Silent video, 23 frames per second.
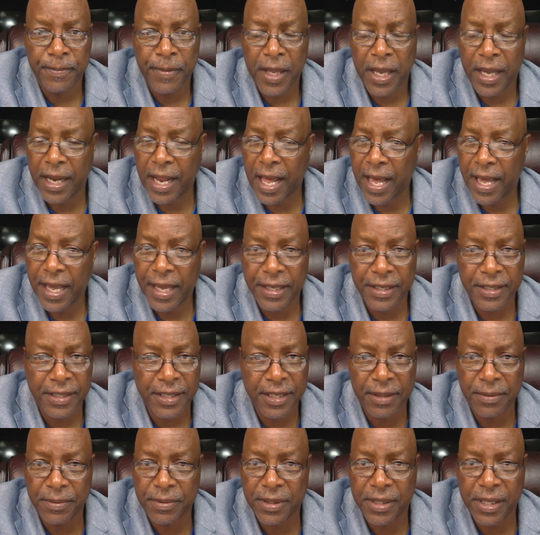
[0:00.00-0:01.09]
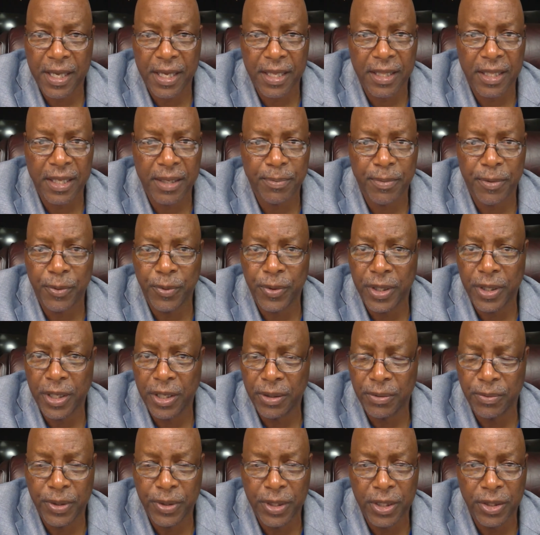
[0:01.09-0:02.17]
And I hate to keep saying that, but we
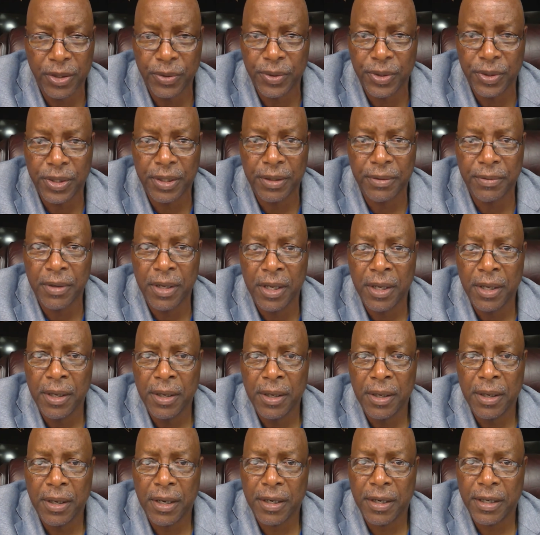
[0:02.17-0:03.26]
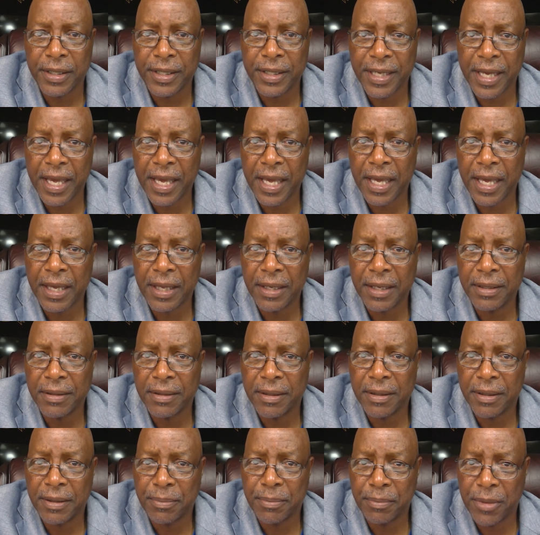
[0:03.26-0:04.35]
losing dad,
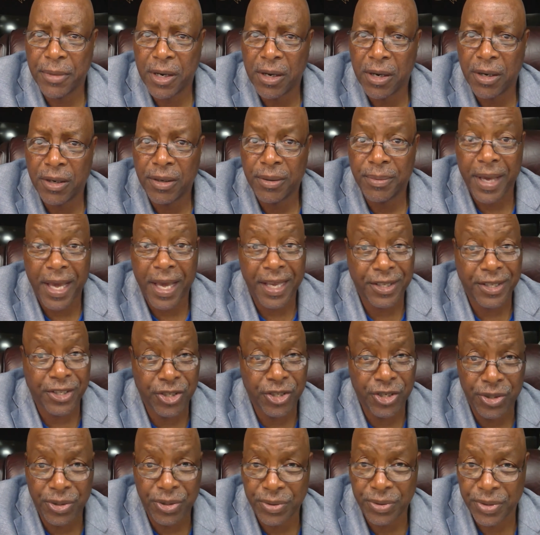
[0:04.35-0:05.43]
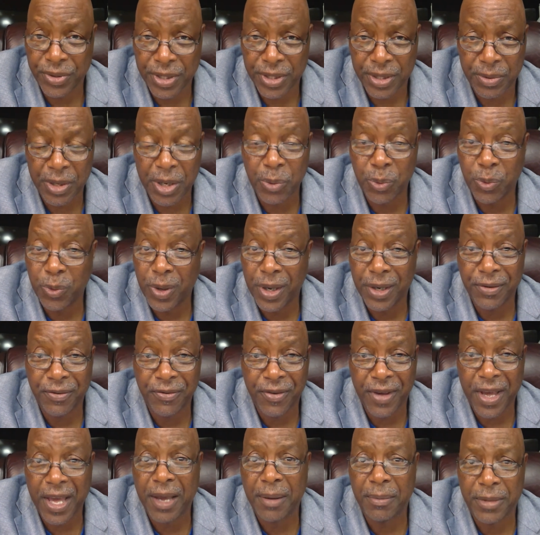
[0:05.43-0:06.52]
mom, and children in one
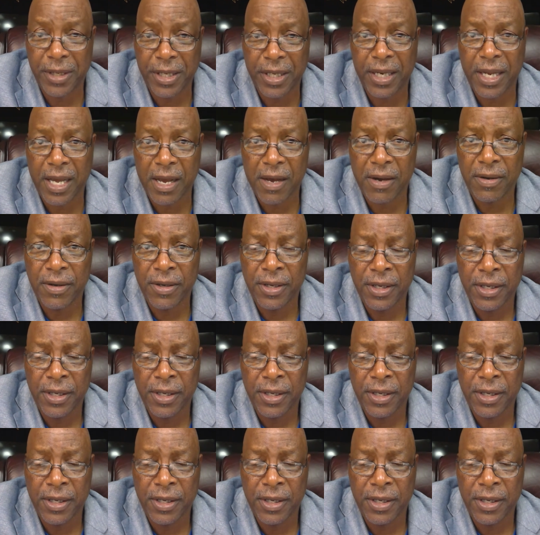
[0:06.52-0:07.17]
family now.